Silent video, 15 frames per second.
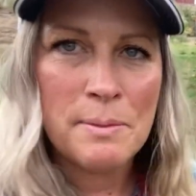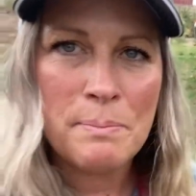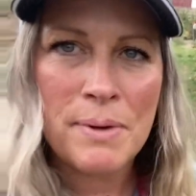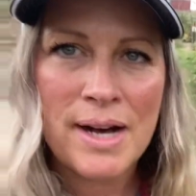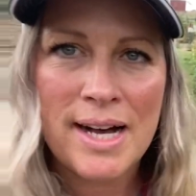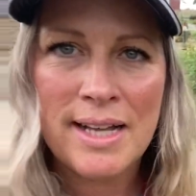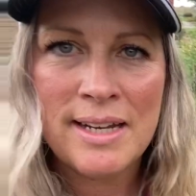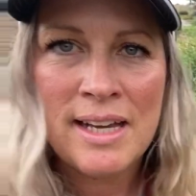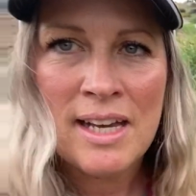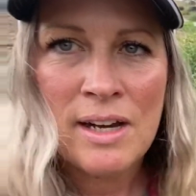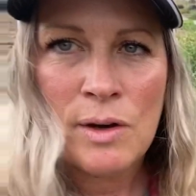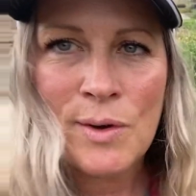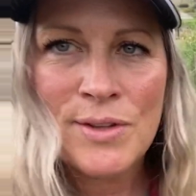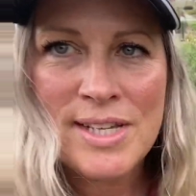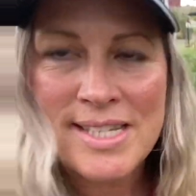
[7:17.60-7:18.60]
but
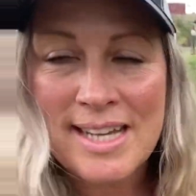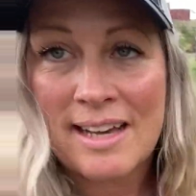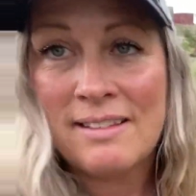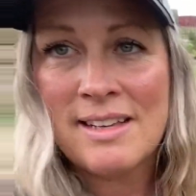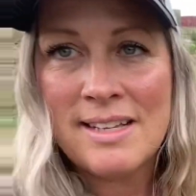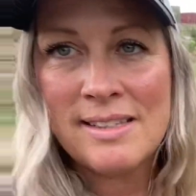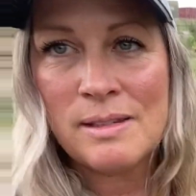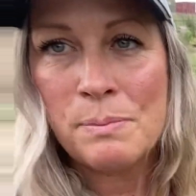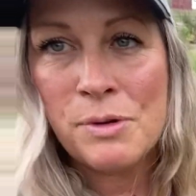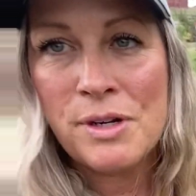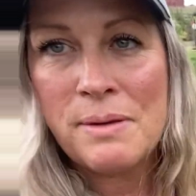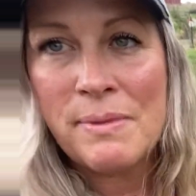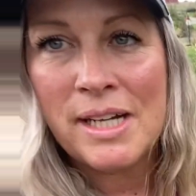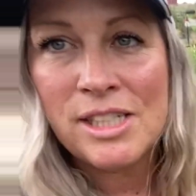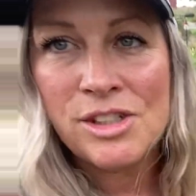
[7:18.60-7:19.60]
all the dahlias are
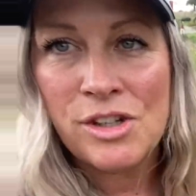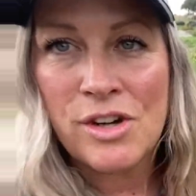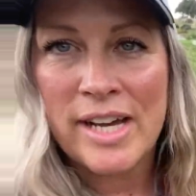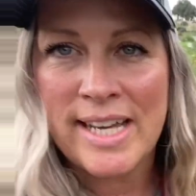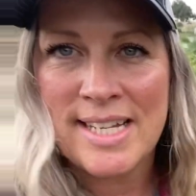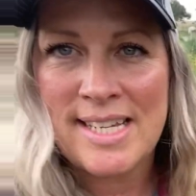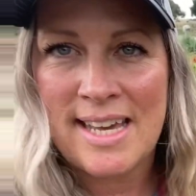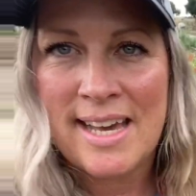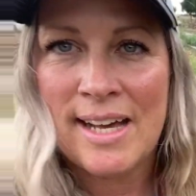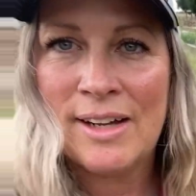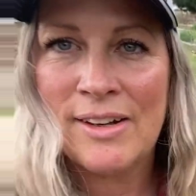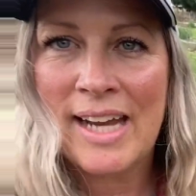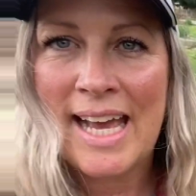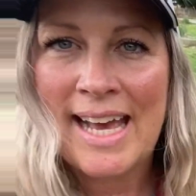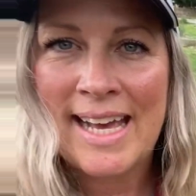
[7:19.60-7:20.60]
pretty much dying
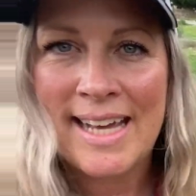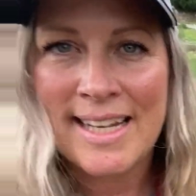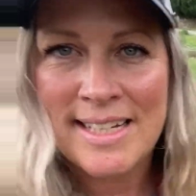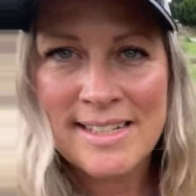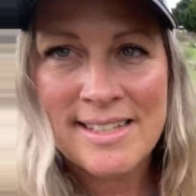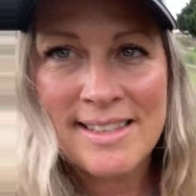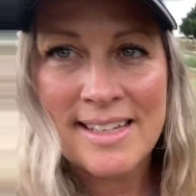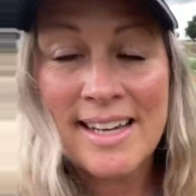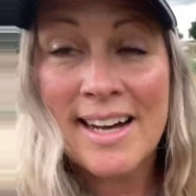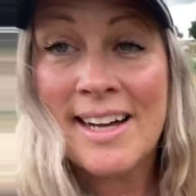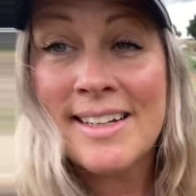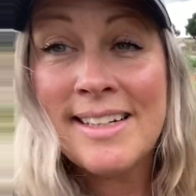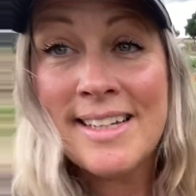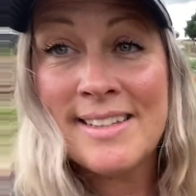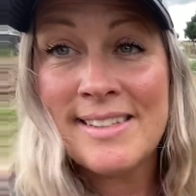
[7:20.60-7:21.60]
down, and the
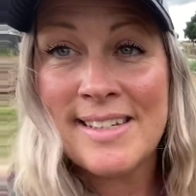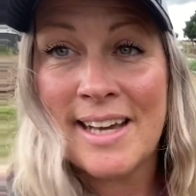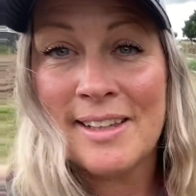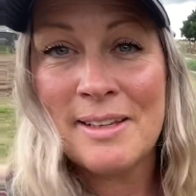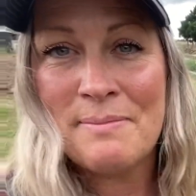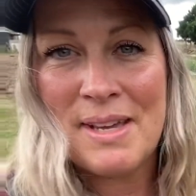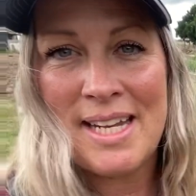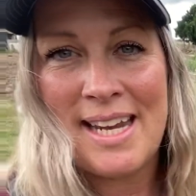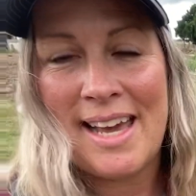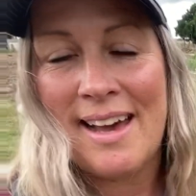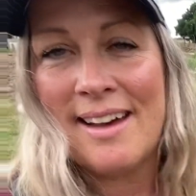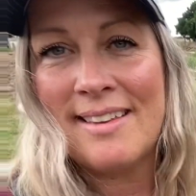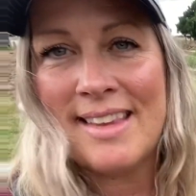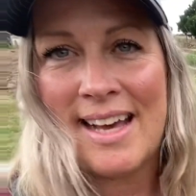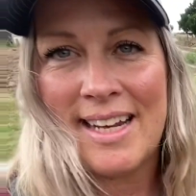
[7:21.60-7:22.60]
garden is telling me
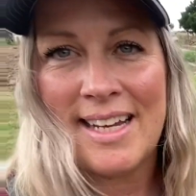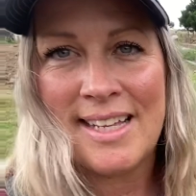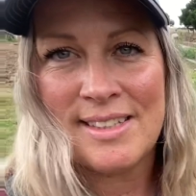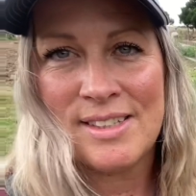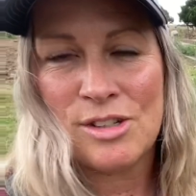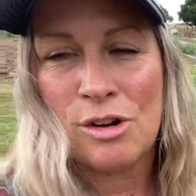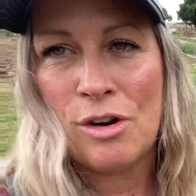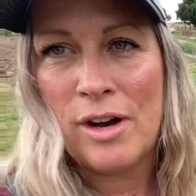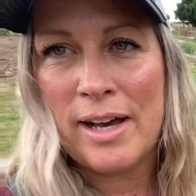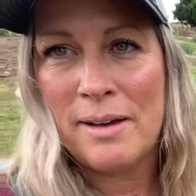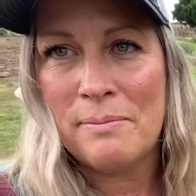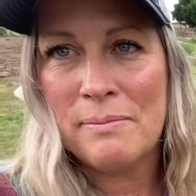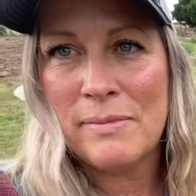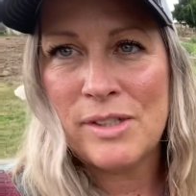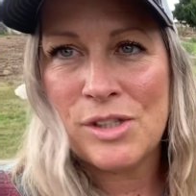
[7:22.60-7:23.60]
now that it's
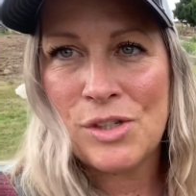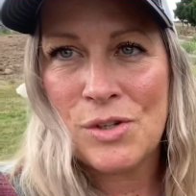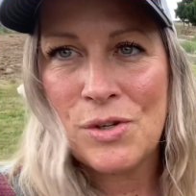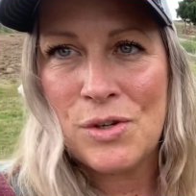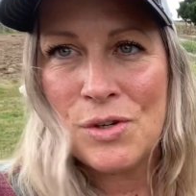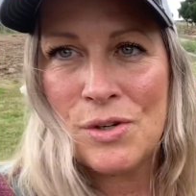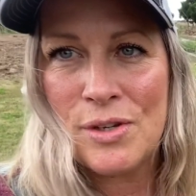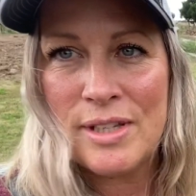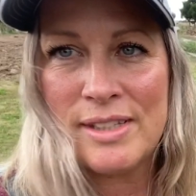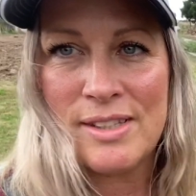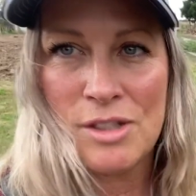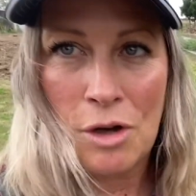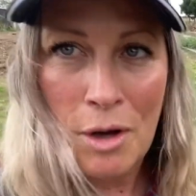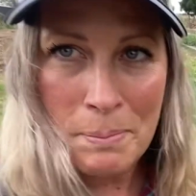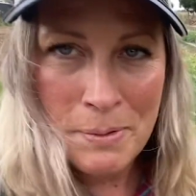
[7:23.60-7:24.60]
time to
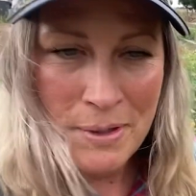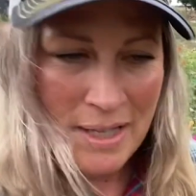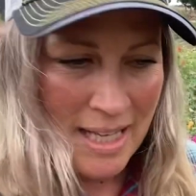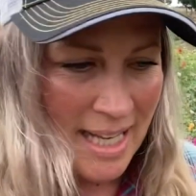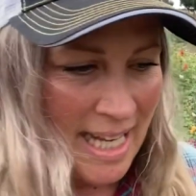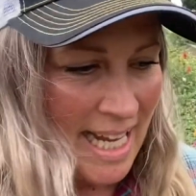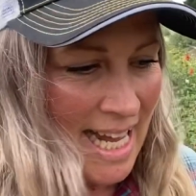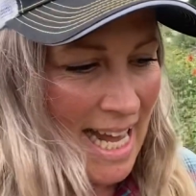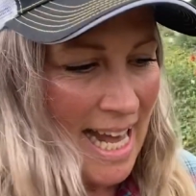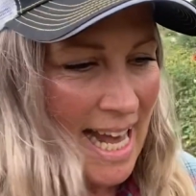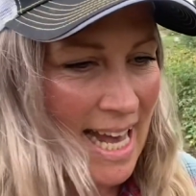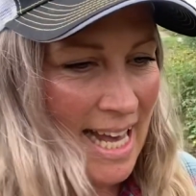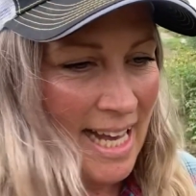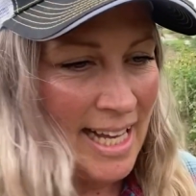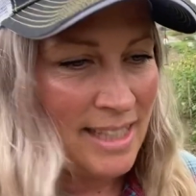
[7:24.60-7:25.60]
stop.
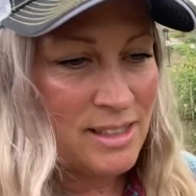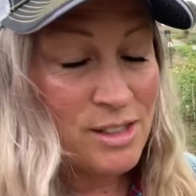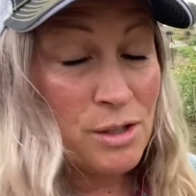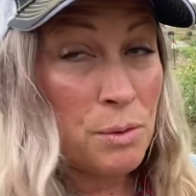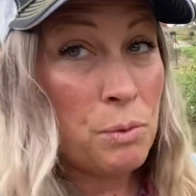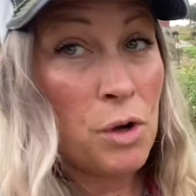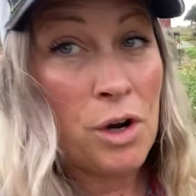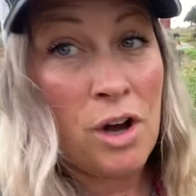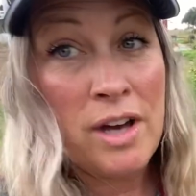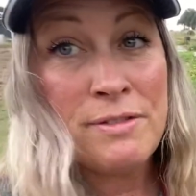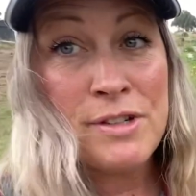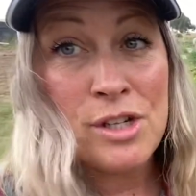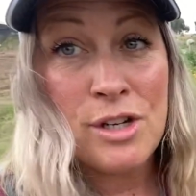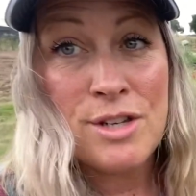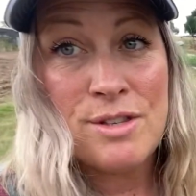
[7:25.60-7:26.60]
And so what
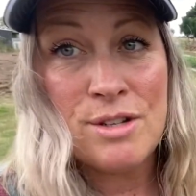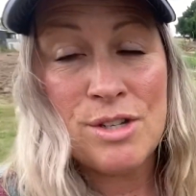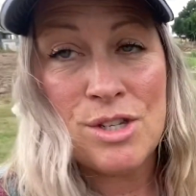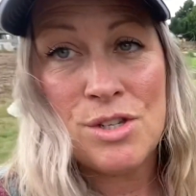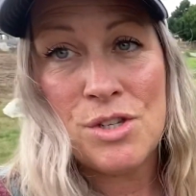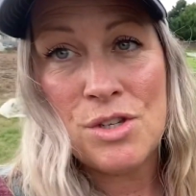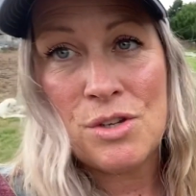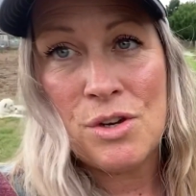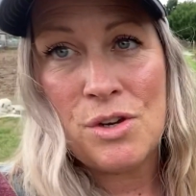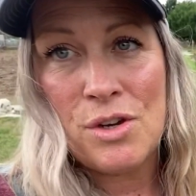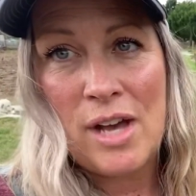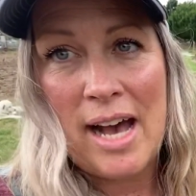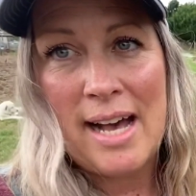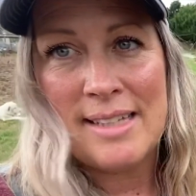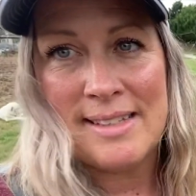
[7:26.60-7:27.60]
I've chosen to
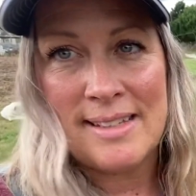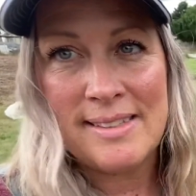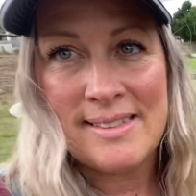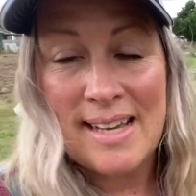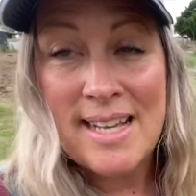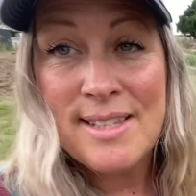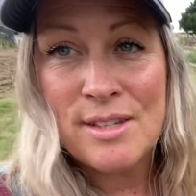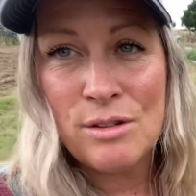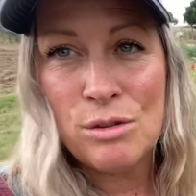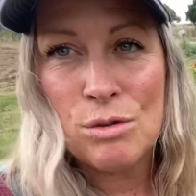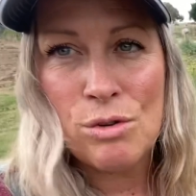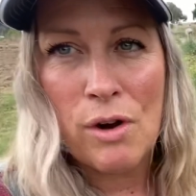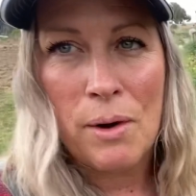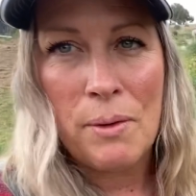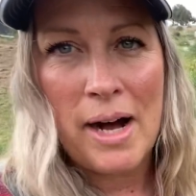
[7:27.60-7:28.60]
do as a seasonal
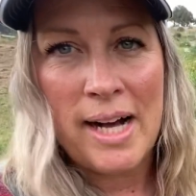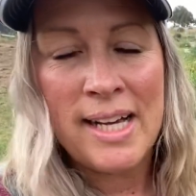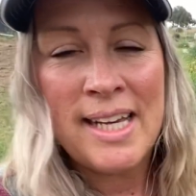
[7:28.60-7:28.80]
grower